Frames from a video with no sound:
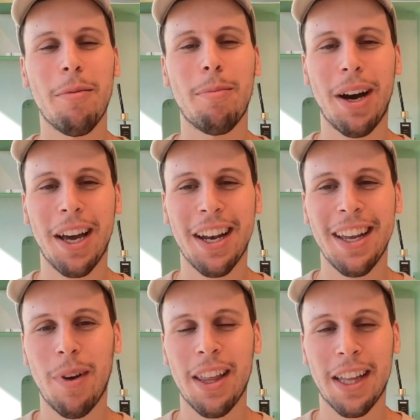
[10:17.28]
but
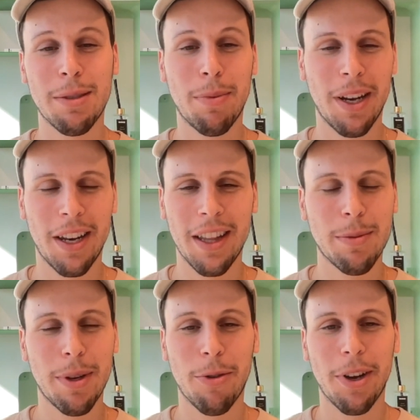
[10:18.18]
I think that's been
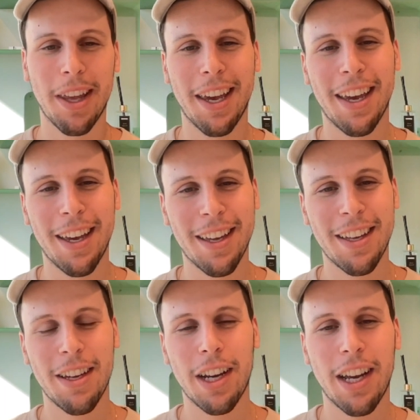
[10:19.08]
a really
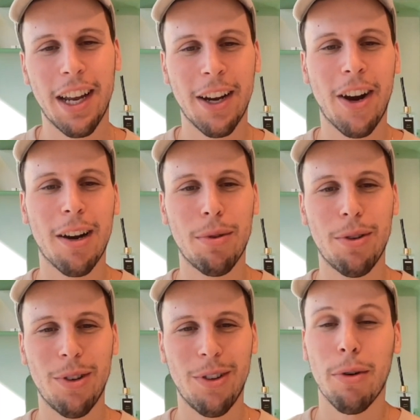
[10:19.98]

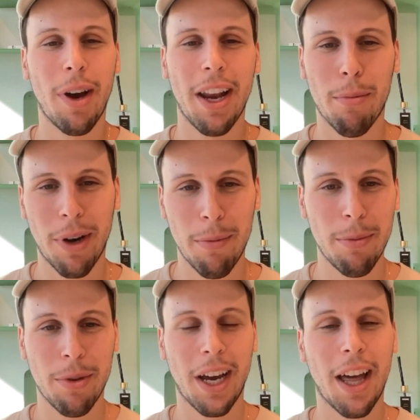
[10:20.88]
incredible way to bring
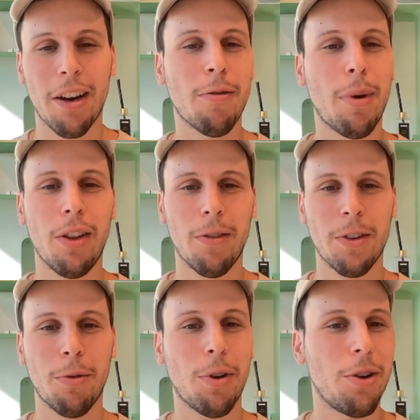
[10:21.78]
people together from all over
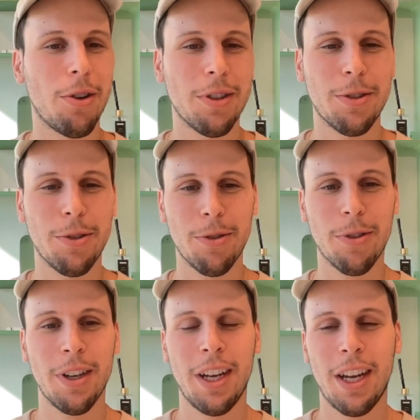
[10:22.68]
the world
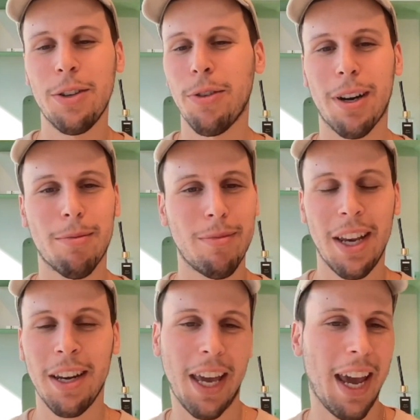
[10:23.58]
who are
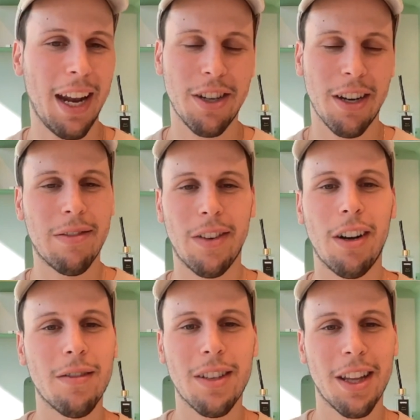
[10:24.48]
engaged and
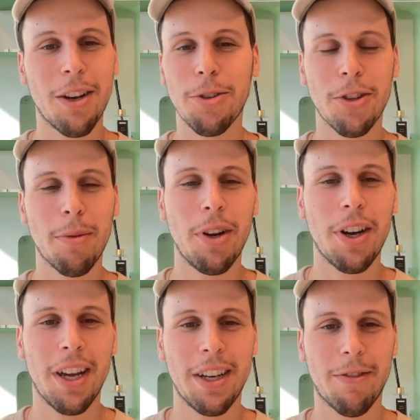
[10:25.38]
involved in the Notion
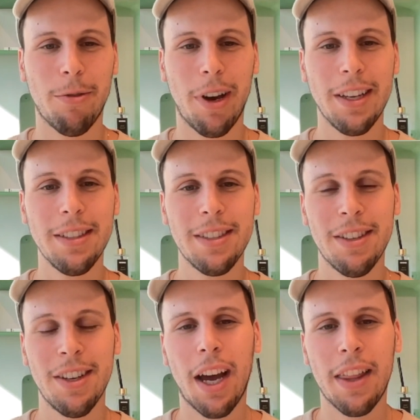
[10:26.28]
community in different ways.
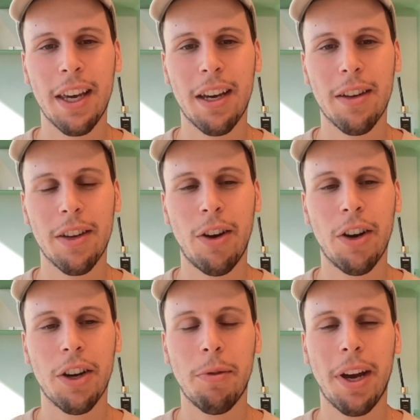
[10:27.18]
I think a
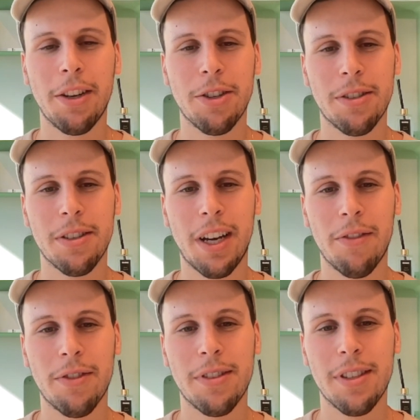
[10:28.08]
good way to just kind
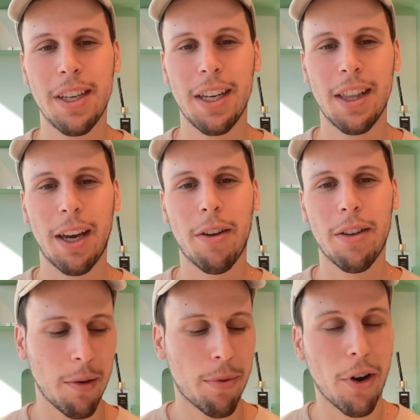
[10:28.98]
of see like
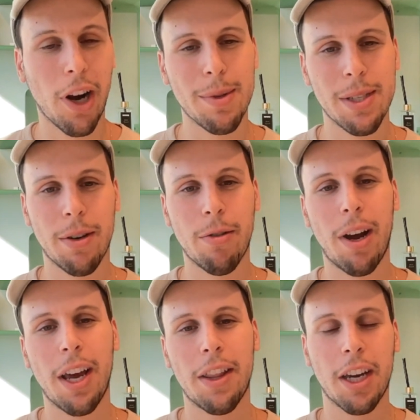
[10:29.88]
the programs that we're
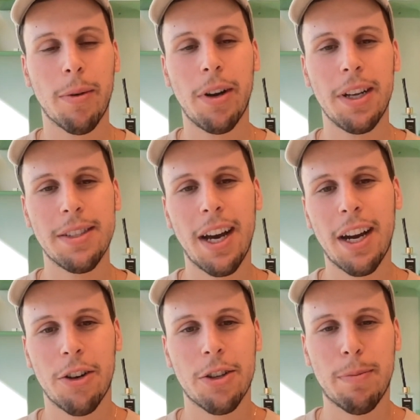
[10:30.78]
running on the community side
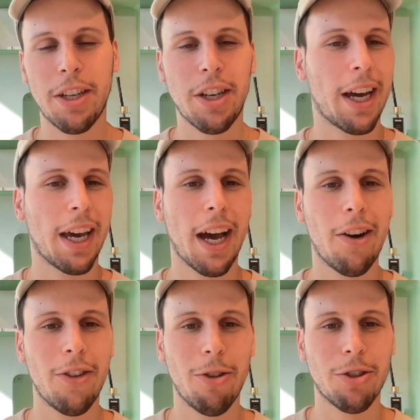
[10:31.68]
are just by checking
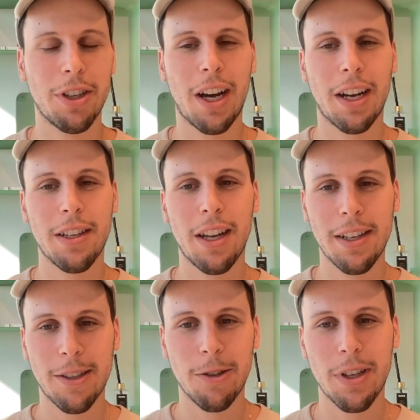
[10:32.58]
out
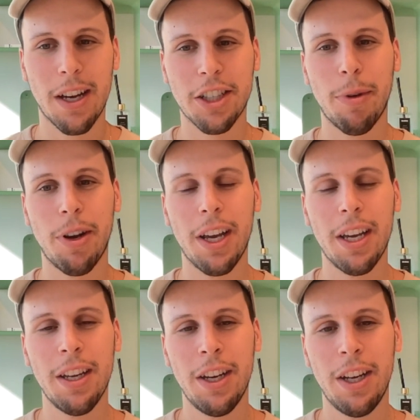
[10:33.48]

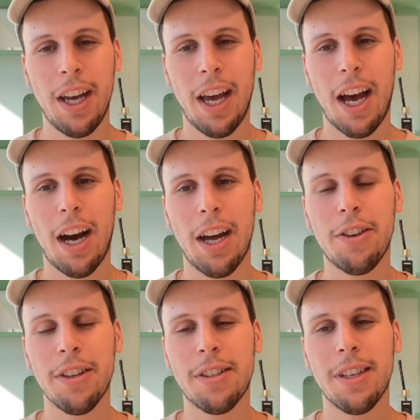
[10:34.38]
notion.so/community. And you
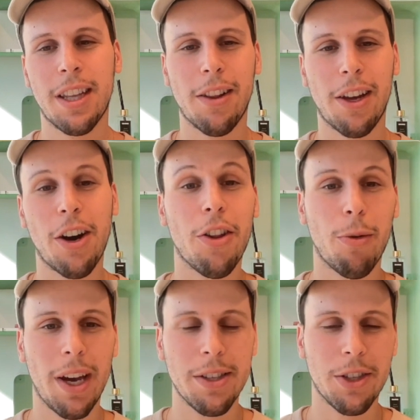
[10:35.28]
can see there like all the
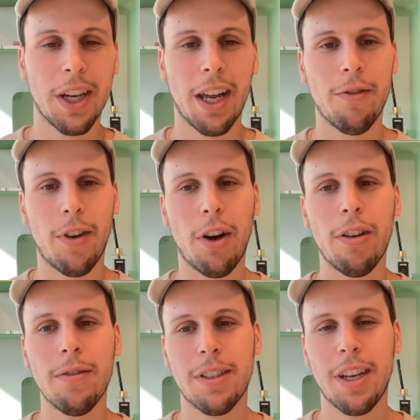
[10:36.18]
ways you can get
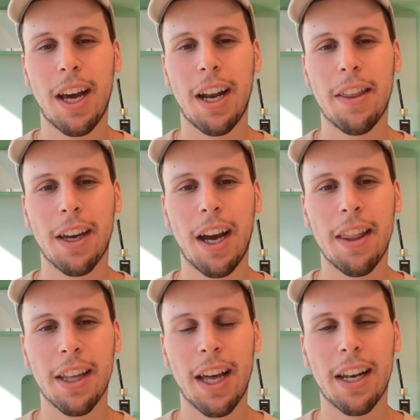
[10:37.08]
involved, and I think
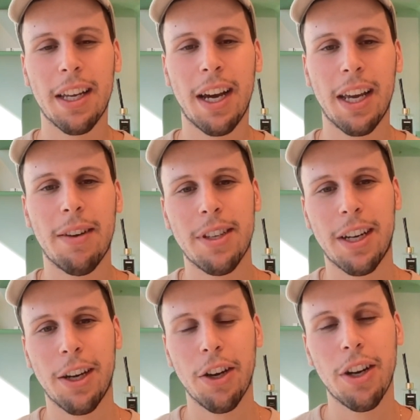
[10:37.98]
that kind of gives like
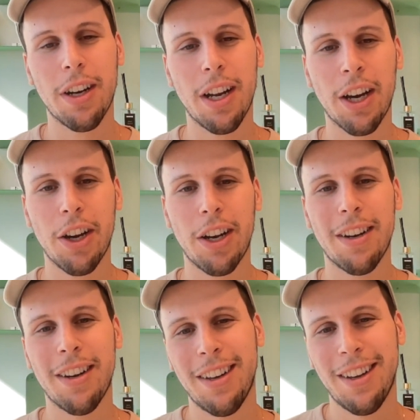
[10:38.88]
a good
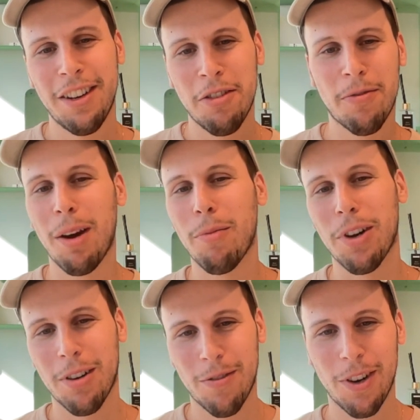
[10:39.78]

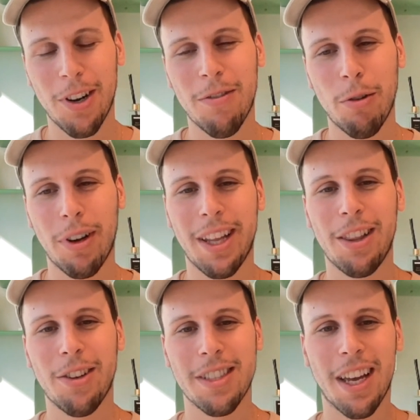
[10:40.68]
framework for what that
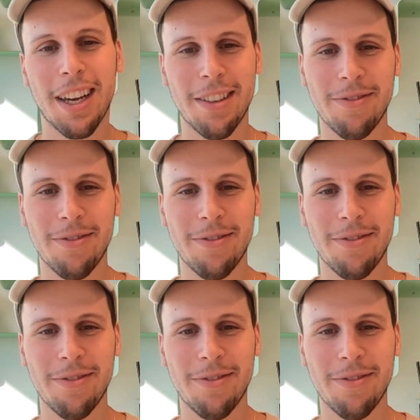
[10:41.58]
looks like.